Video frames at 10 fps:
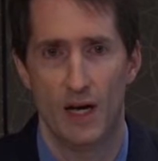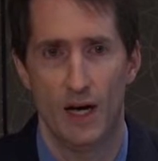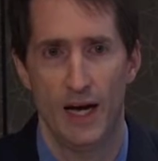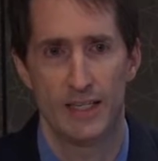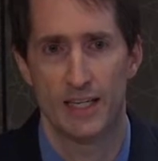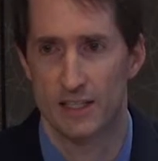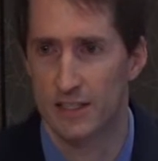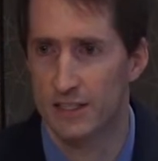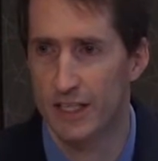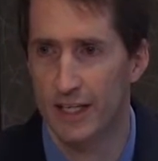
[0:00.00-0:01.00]
high
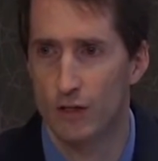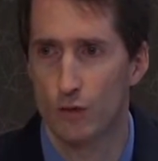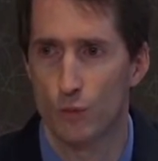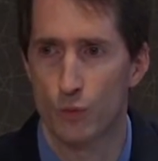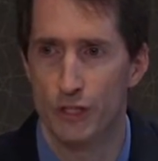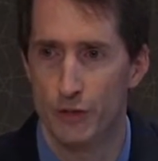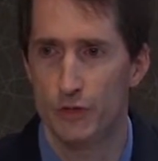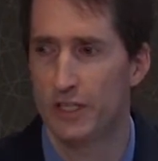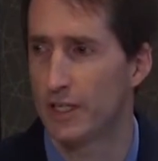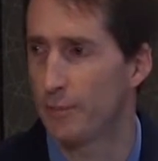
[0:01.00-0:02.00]
toxicity
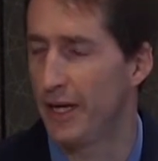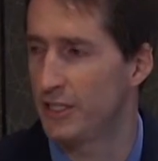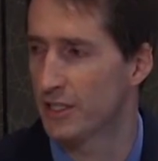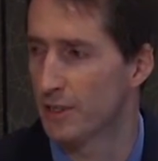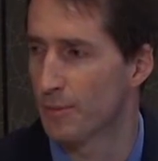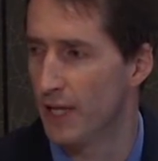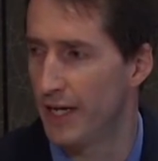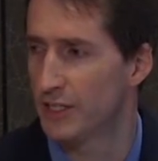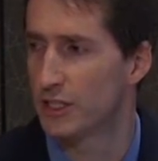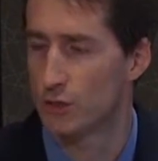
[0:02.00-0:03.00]
reducing patient
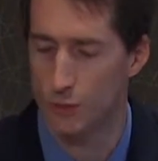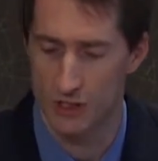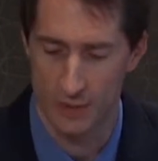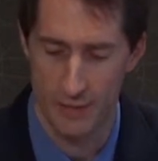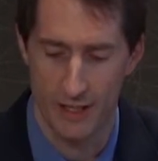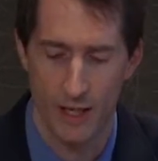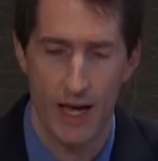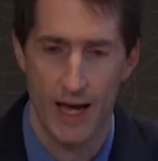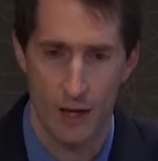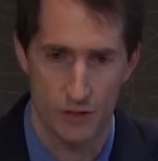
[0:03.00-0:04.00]
compliance. This was something
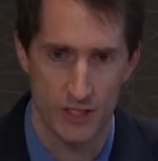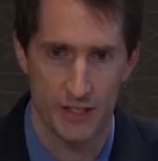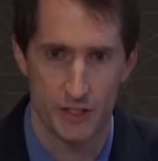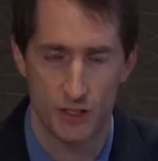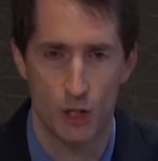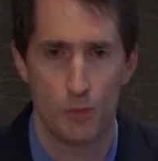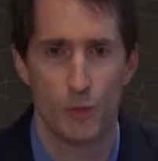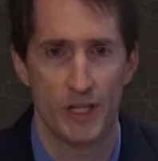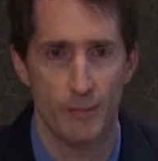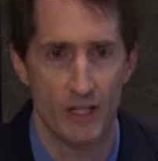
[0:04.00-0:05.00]
outside the scope of what
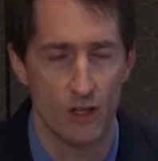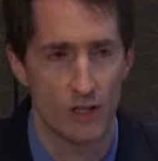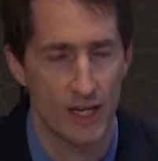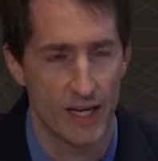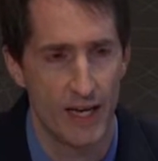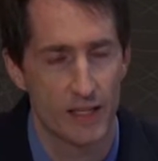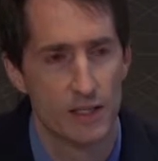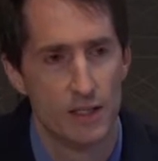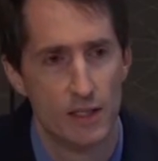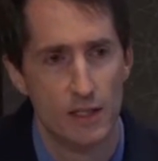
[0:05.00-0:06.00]
they've been looking at.
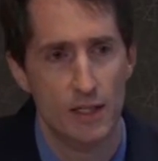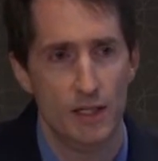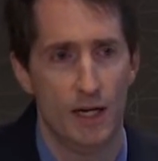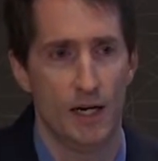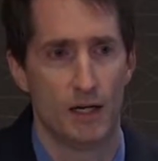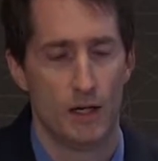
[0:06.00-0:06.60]
Uh,